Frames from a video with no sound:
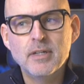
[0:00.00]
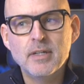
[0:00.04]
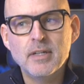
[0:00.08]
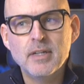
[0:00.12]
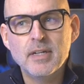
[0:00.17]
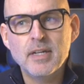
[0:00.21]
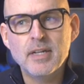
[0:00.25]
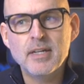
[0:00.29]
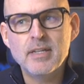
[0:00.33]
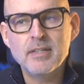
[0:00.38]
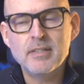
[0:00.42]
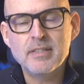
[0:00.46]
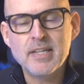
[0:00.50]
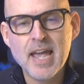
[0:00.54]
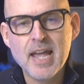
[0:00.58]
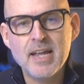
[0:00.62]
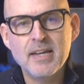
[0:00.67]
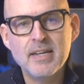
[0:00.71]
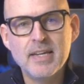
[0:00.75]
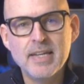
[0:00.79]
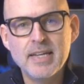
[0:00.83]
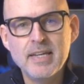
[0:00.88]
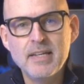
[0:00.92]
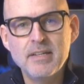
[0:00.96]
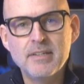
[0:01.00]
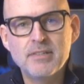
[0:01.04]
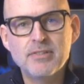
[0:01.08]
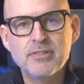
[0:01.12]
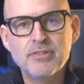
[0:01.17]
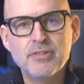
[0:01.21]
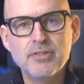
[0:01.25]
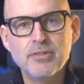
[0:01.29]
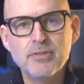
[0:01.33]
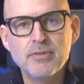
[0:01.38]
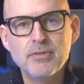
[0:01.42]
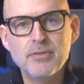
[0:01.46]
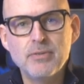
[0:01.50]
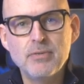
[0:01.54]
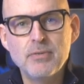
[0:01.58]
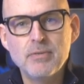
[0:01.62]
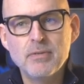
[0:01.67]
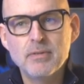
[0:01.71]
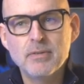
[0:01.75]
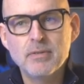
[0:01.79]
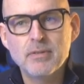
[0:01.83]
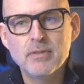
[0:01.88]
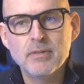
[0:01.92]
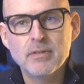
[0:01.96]
in techniques to
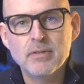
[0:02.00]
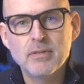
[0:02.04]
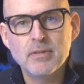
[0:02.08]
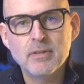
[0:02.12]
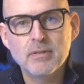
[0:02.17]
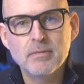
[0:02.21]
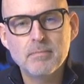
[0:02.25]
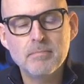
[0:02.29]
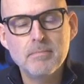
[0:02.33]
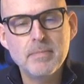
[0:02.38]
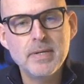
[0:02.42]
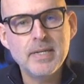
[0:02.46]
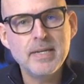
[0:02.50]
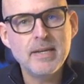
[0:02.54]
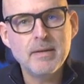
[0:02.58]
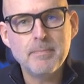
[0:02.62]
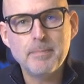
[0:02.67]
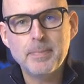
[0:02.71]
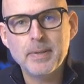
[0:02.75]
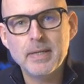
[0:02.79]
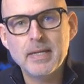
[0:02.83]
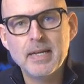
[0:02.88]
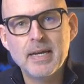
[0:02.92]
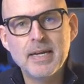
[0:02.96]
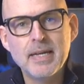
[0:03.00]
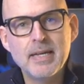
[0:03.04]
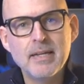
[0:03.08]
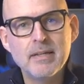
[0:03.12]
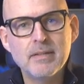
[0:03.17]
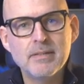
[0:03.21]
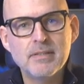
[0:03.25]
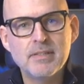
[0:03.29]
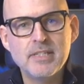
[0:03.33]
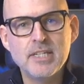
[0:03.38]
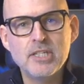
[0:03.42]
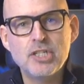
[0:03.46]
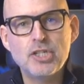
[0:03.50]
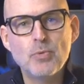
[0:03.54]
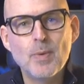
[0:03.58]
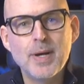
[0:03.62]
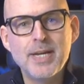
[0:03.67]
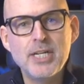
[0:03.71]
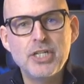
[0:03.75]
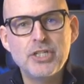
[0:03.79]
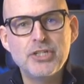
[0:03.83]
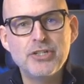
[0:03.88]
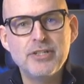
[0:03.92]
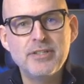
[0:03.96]
manipulate
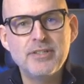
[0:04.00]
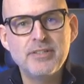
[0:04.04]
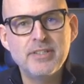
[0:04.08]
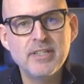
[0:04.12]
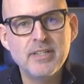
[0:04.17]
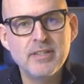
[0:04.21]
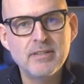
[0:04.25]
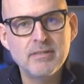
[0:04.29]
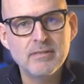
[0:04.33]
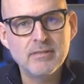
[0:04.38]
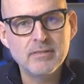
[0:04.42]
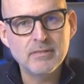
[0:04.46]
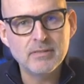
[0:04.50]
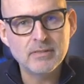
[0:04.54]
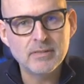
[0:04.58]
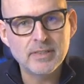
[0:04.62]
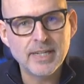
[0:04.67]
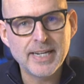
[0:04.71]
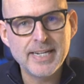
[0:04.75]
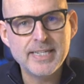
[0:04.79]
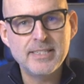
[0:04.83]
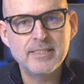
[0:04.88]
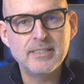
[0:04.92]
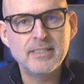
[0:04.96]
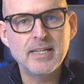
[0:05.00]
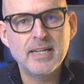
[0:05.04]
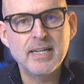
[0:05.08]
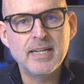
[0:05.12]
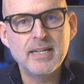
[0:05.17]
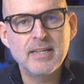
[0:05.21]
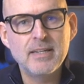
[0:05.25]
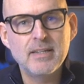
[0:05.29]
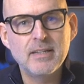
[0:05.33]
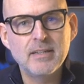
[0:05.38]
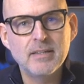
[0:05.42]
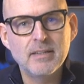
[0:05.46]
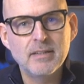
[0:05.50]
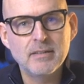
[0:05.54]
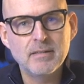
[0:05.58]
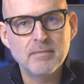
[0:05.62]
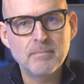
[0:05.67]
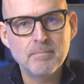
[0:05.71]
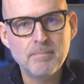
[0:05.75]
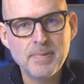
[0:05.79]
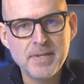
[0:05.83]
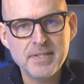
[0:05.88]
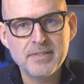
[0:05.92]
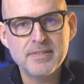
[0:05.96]
situations in day-to-day
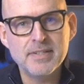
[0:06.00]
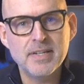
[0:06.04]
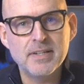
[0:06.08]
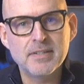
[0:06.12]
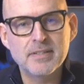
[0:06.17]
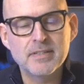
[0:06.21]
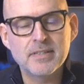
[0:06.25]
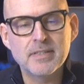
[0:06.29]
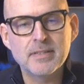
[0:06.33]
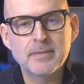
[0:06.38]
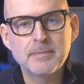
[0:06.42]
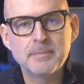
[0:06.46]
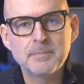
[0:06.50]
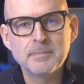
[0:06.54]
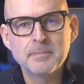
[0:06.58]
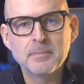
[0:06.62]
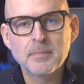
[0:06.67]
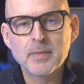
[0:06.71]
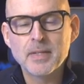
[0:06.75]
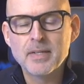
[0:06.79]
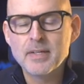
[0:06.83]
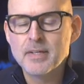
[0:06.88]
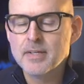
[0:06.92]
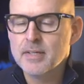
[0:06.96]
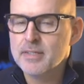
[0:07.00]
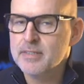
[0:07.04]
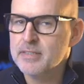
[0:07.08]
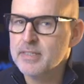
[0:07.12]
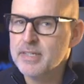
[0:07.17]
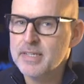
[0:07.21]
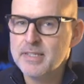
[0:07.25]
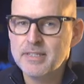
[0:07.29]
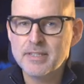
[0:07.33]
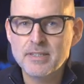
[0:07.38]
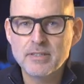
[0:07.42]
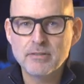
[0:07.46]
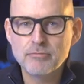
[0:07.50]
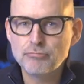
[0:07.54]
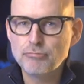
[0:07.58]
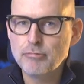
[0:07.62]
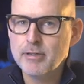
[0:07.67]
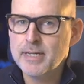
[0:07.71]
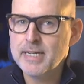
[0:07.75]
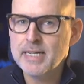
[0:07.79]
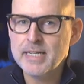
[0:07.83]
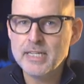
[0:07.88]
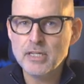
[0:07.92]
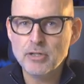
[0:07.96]
business. So this is a
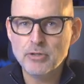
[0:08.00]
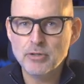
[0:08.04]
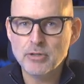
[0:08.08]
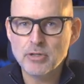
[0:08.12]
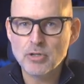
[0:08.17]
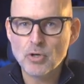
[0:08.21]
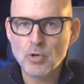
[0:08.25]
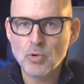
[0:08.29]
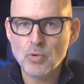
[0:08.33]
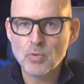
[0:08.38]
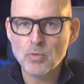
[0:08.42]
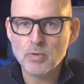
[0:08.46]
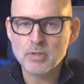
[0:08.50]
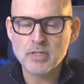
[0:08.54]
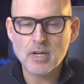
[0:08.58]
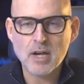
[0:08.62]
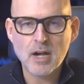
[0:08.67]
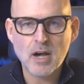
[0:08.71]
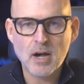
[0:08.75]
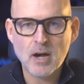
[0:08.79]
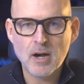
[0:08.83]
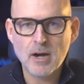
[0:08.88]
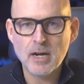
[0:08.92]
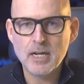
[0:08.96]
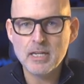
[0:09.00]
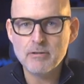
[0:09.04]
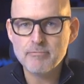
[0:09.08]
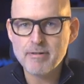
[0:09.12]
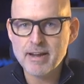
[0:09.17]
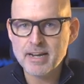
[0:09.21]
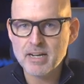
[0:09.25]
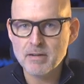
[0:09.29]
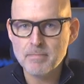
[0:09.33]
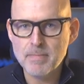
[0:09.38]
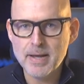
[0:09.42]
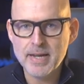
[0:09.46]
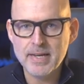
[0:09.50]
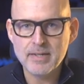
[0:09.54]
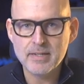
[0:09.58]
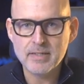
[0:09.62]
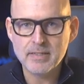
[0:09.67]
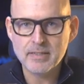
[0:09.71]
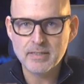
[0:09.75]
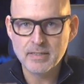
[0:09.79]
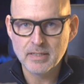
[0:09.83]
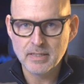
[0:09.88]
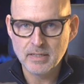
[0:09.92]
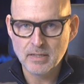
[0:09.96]
really good course. I highly
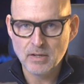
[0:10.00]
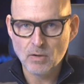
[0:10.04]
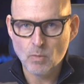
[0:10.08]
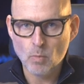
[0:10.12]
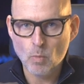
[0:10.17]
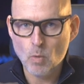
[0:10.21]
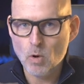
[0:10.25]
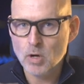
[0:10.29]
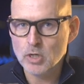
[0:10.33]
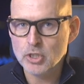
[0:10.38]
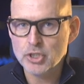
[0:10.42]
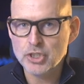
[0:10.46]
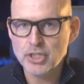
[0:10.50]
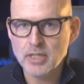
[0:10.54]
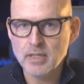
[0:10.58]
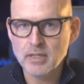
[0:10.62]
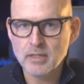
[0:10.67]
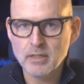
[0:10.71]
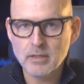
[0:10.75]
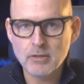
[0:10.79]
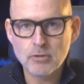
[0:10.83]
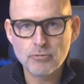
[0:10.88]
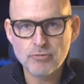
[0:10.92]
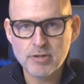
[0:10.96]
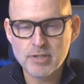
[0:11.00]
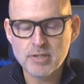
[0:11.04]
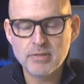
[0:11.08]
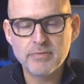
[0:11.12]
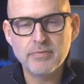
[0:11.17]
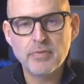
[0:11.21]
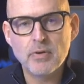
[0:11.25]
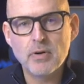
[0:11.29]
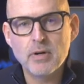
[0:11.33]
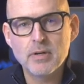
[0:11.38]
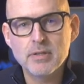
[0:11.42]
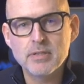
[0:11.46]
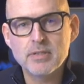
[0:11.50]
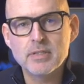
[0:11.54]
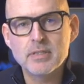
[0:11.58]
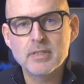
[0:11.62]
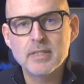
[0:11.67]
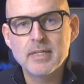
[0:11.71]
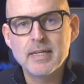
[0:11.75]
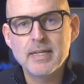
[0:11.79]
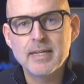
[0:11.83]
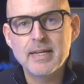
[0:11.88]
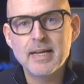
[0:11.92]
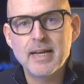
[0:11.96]
recommend watching Chris Voss
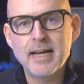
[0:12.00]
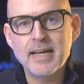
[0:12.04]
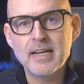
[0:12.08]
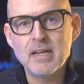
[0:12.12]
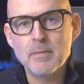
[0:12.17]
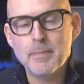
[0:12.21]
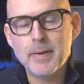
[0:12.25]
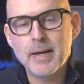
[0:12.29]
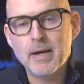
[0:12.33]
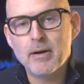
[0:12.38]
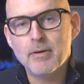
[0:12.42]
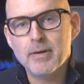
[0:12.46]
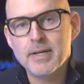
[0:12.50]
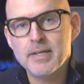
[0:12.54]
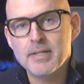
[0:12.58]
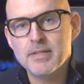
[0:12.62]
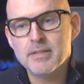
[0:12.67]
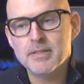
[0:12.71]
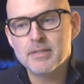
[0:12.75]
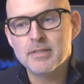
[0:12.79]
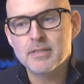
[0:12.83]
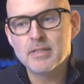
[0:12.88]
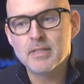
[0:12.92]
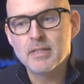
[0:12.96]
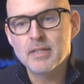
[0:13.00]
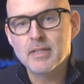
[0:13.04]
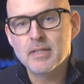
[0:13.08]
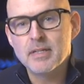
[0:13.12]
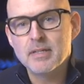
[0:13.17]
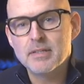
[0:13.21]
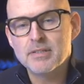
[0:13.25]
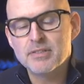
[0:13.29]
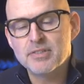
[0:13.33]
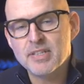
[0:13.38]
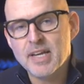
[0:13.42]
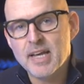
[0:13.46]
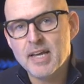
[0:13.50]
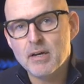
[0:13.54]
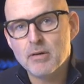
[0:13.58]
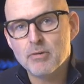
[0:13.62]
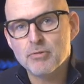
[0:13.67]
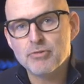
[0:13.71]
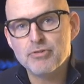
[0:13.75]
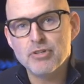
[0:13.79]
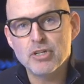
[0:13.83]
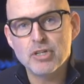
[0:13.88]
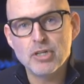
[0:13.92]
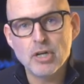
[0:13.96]
and about his
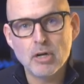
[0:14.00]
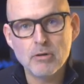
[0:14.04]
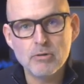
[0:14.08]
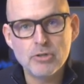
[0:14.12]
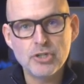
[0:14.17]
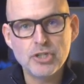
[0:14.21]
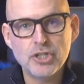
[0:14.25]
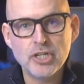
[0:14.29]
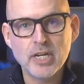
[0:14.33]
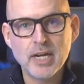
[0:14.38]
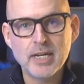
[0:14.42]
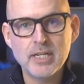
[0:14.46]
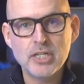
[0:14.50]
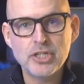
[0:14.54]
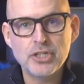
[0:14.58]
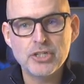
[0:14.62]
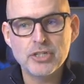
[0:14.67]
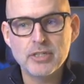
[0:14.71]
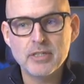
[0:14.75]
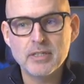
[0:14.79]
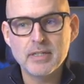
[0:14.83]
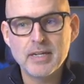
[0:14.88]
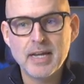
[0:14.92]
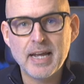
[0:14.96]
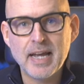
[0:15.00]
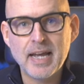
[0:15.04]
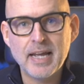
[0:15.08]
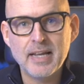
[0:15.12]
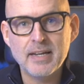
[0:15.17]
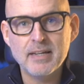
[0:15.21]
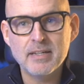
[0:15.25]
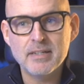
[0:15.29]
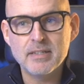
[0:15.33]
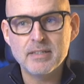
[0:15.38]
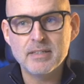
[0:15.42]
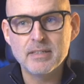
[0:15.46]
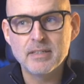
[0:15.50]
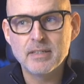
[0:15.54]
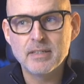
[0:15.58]
sales negotiation and